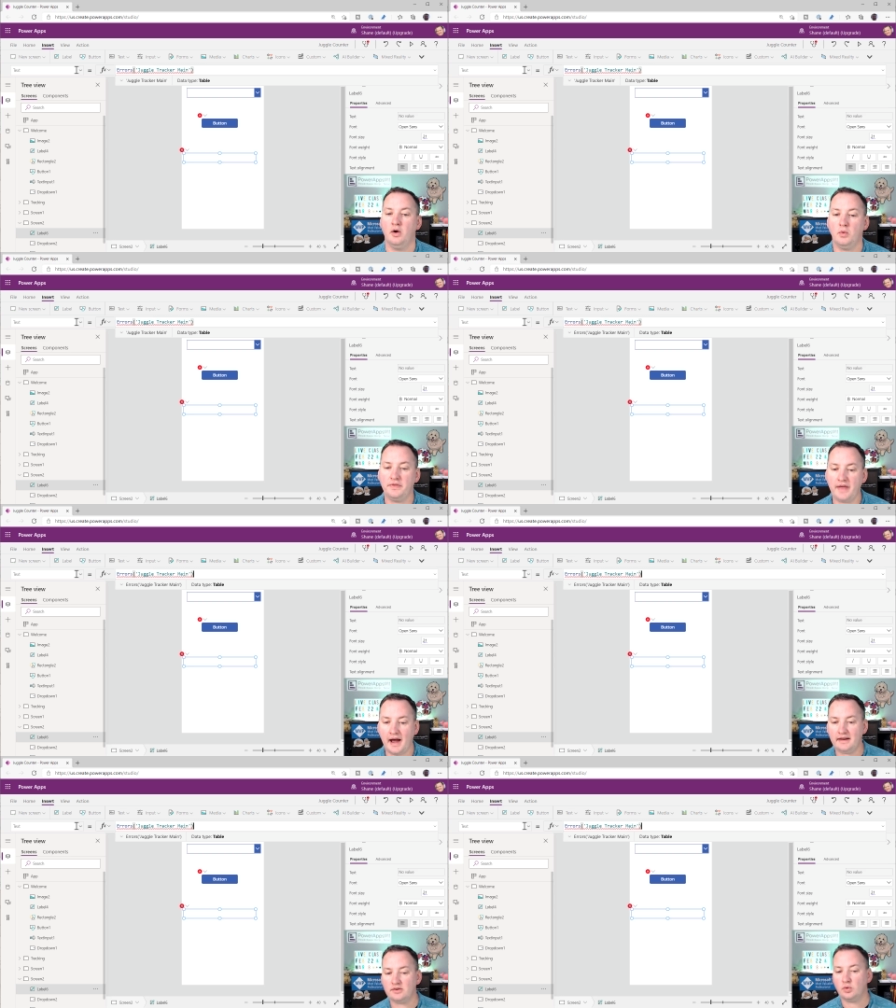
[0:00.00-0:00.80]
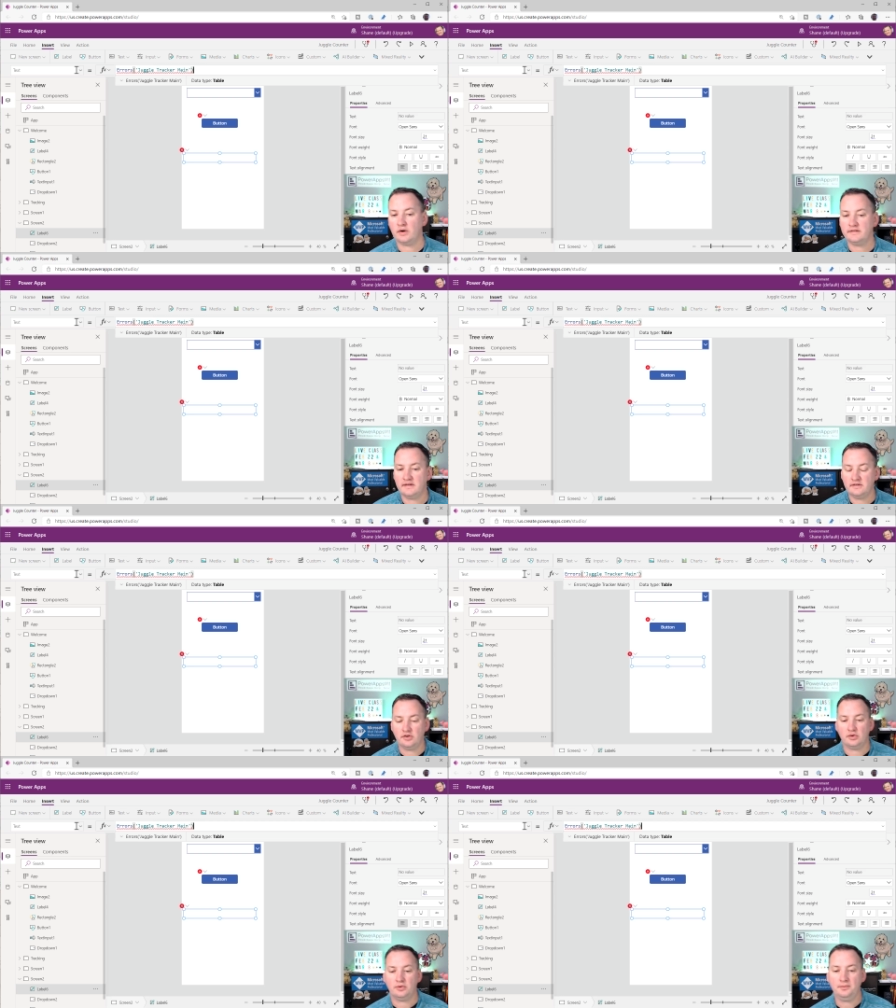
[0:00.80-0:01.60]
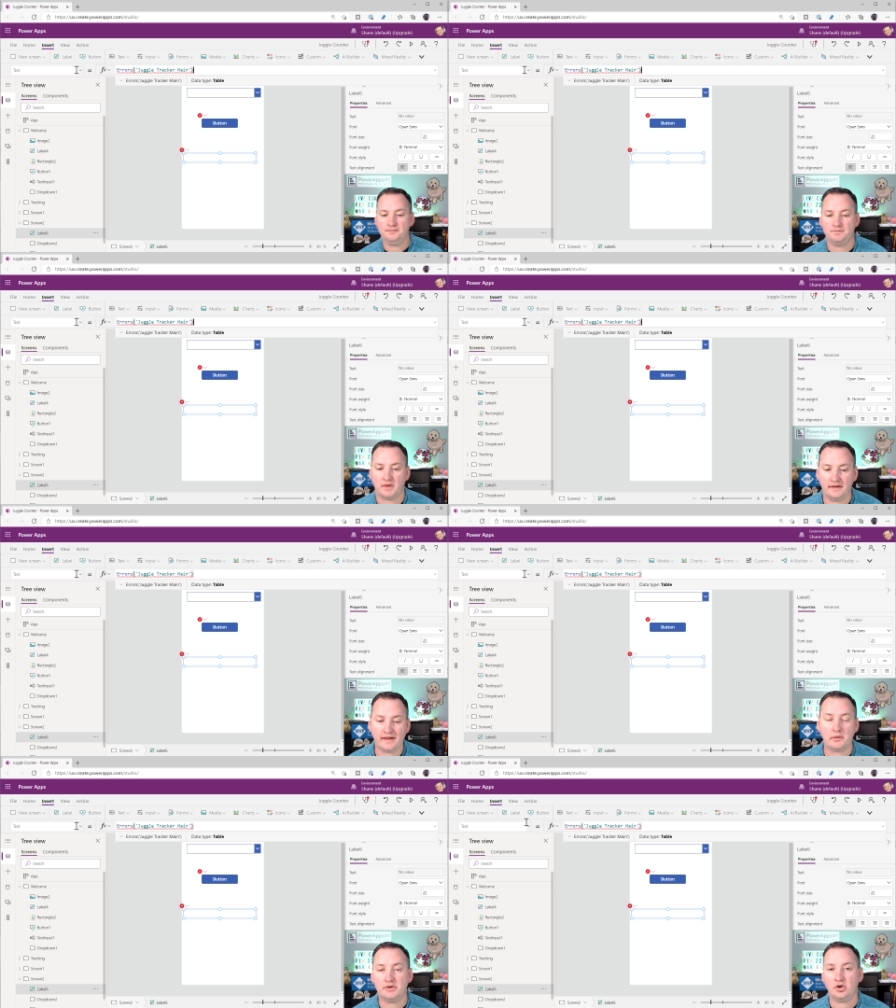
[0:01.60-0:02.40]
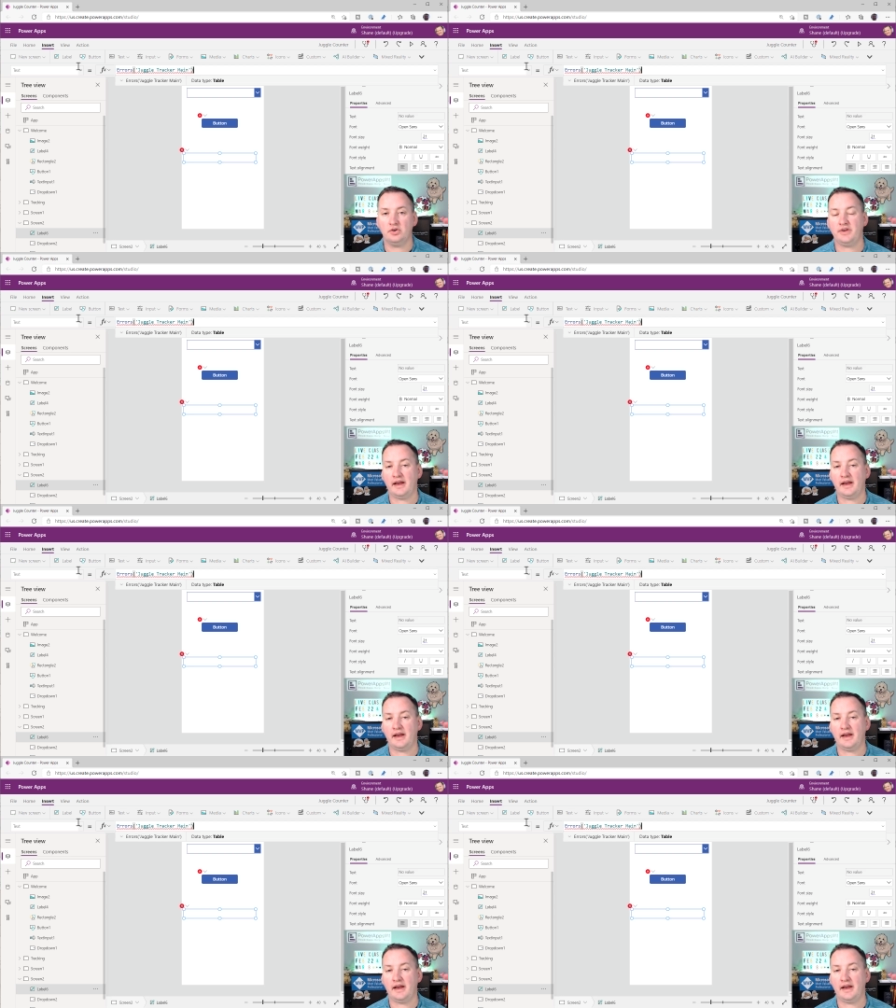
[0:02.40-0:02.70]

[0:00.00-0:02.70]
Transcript: what that is going to do is that returns